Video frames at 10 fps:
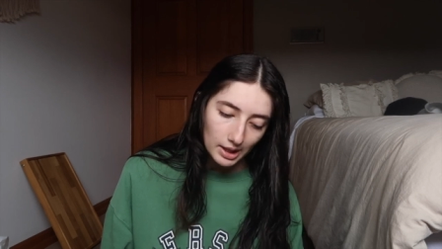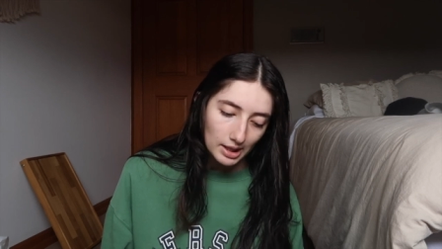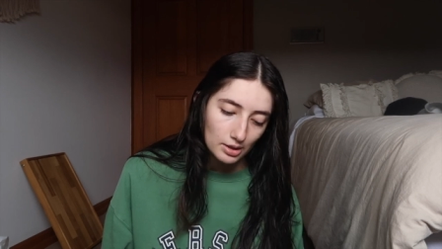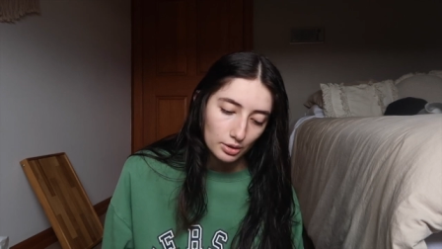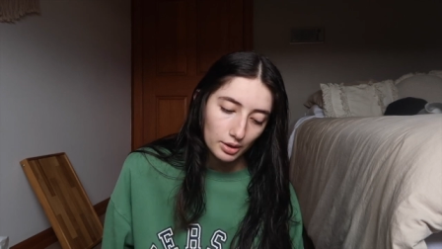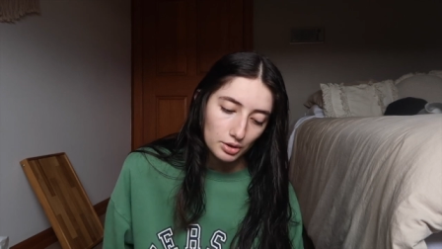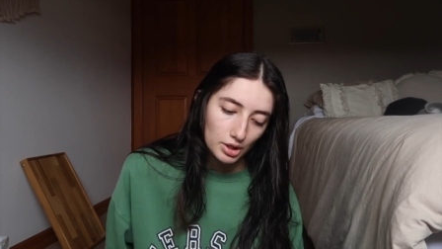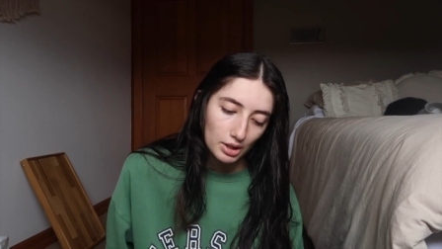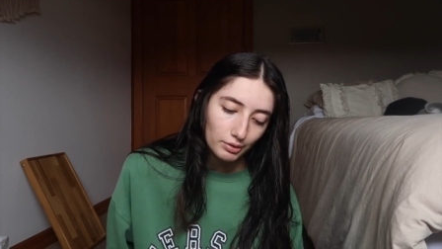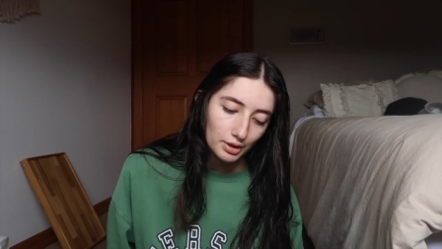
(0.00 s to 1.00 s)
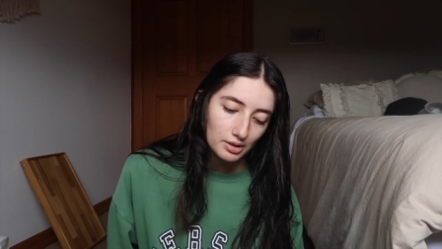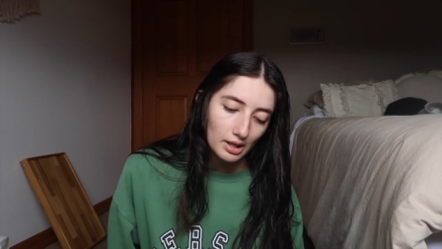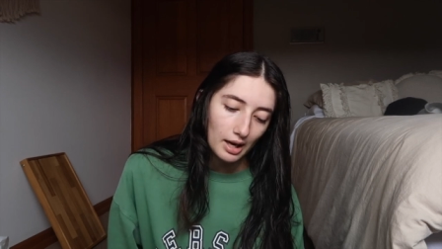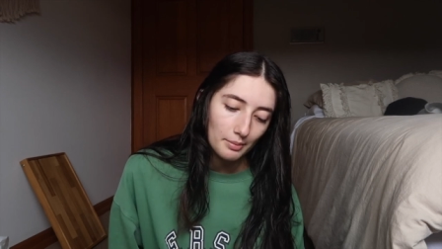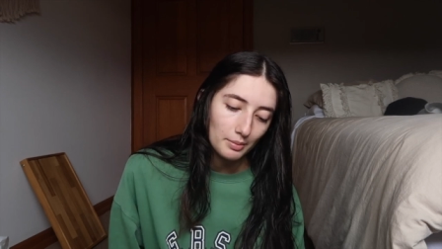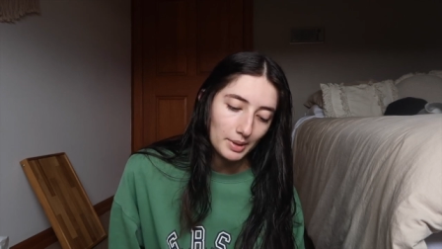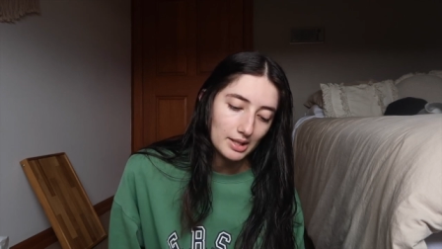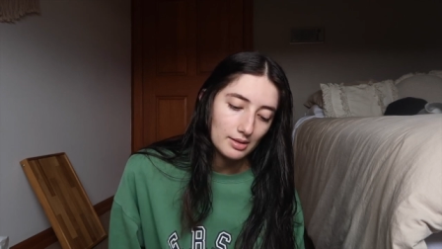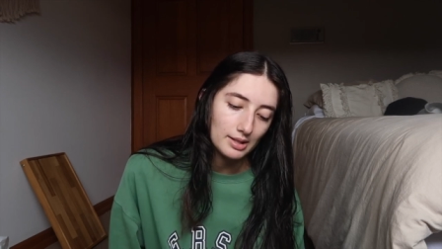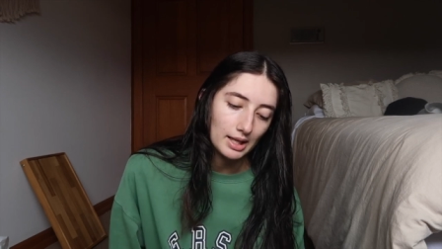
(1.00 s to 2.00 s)
It is crunchy roasted almond
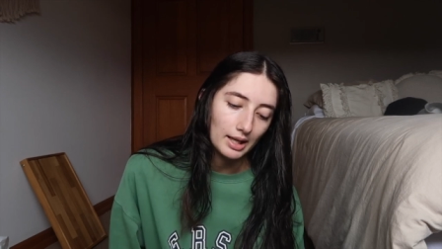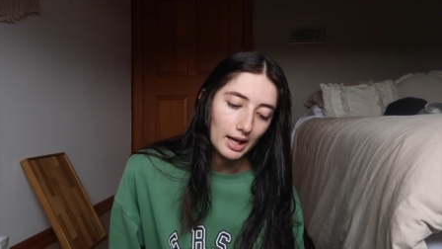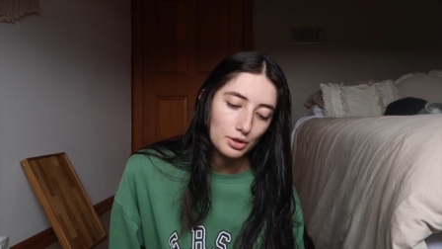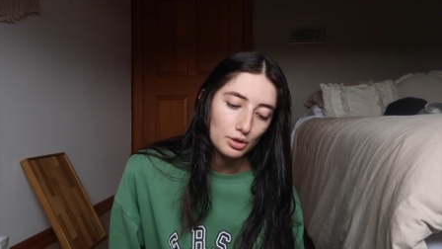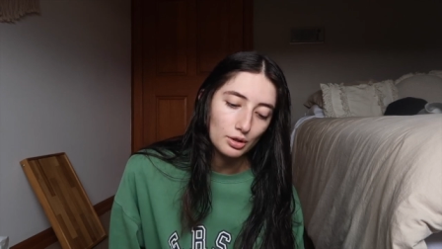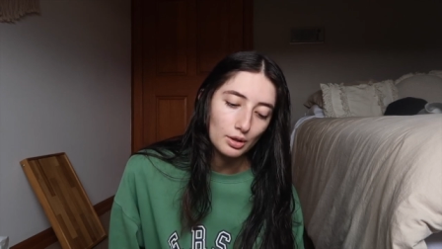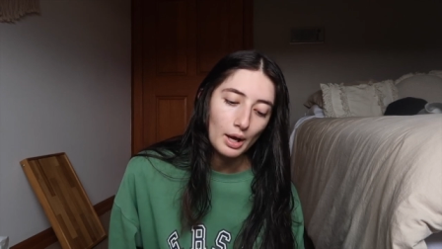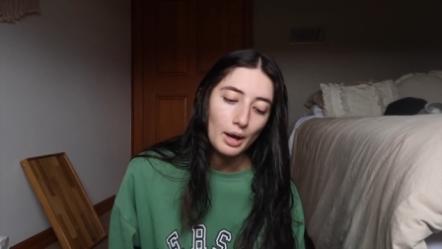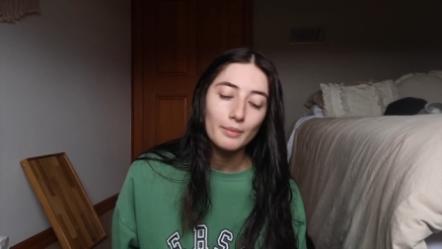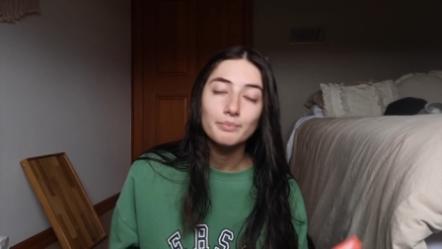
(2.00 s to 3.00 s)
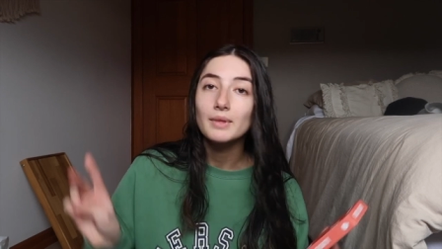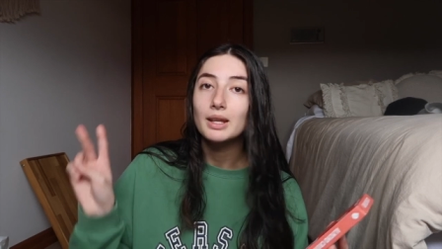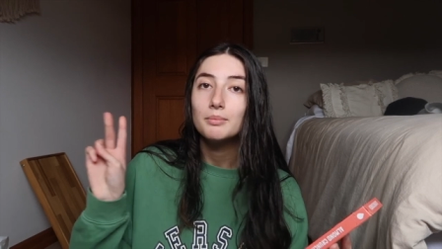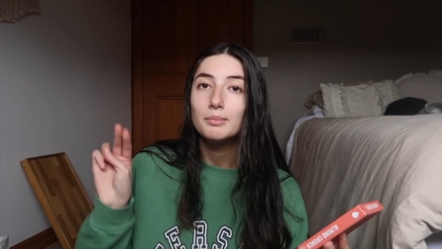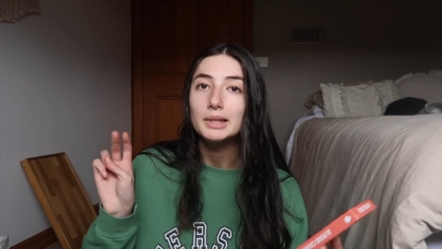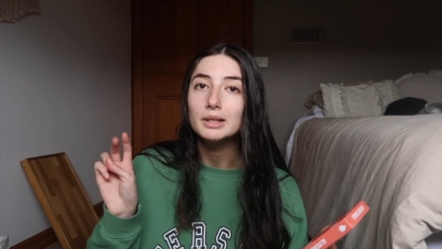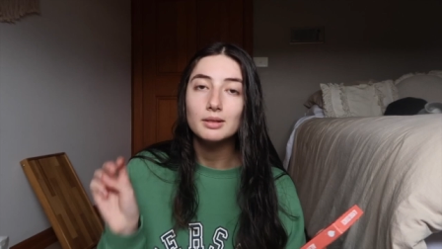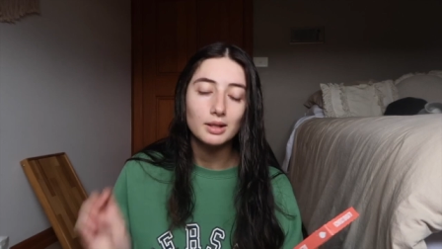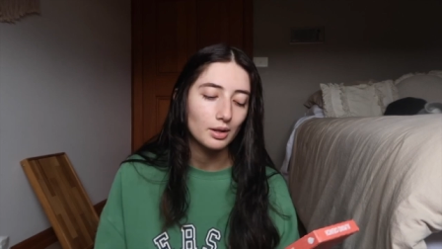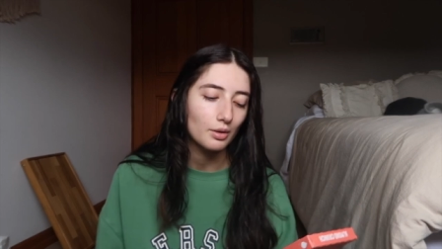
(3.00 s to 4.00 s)
pieces in cashew
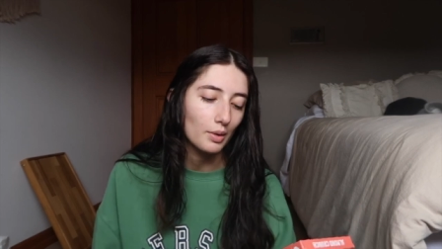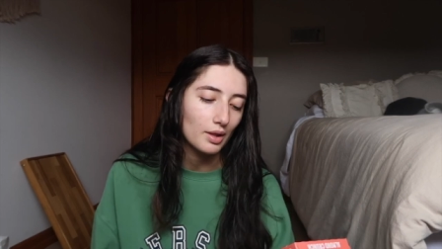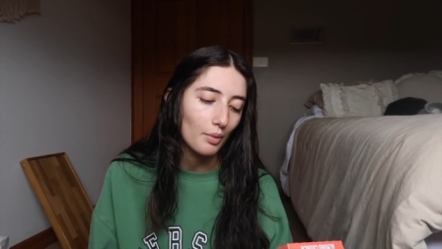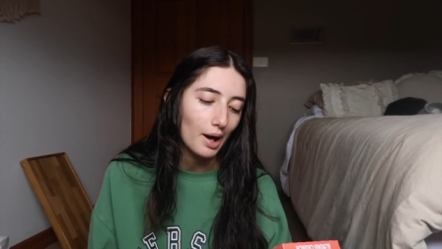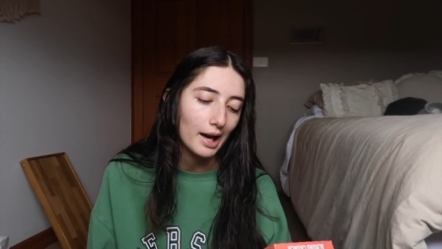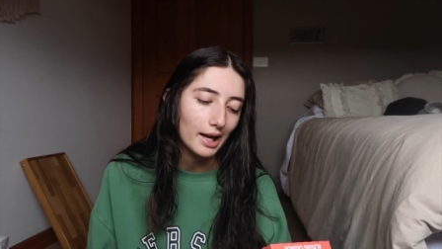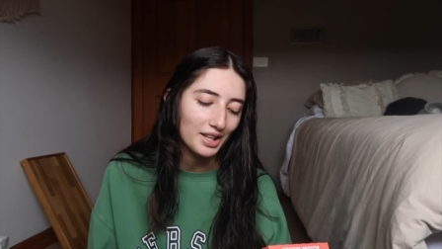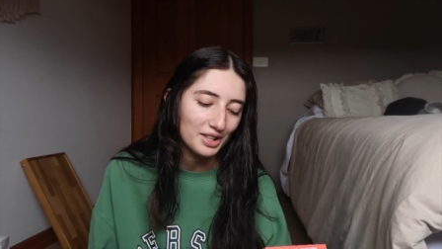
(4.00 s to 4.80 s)
milk with a Y